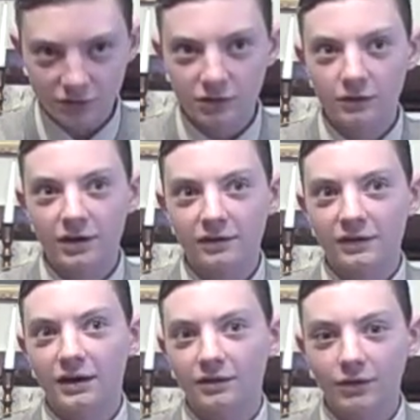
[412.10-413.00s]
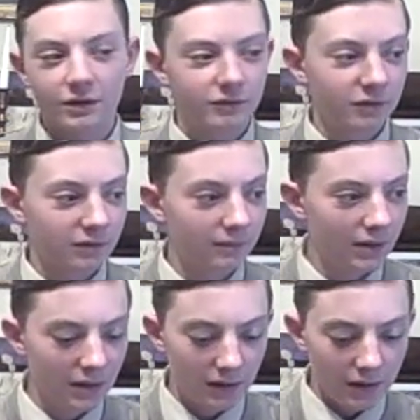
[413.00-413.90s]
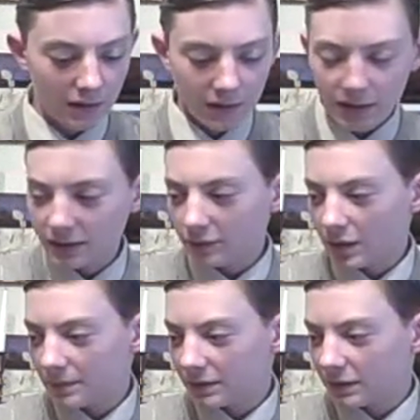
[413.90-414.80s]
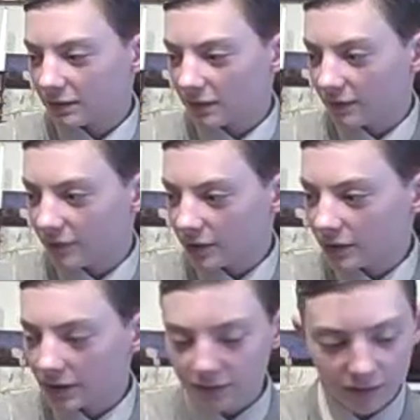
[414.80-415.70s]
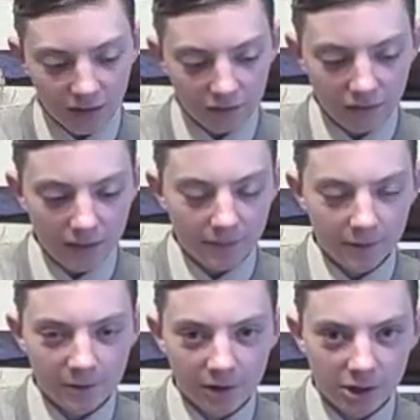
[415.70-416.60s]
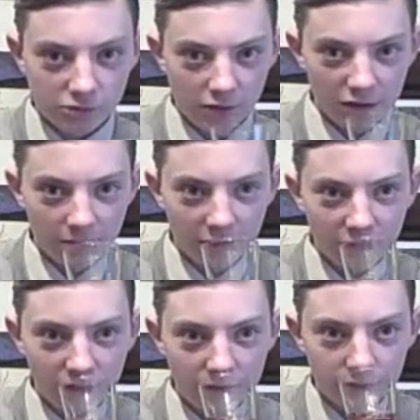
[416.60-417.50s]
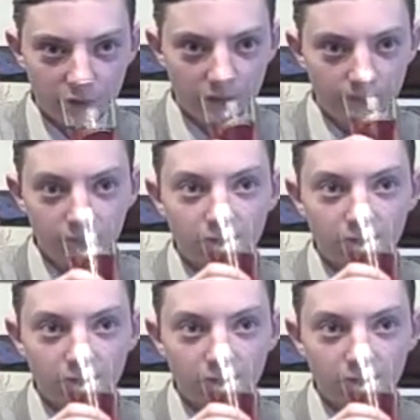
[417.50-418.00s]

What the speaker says: showcase that later on. Anyway, but yes, very nice cranberry slash raspberry flavor here.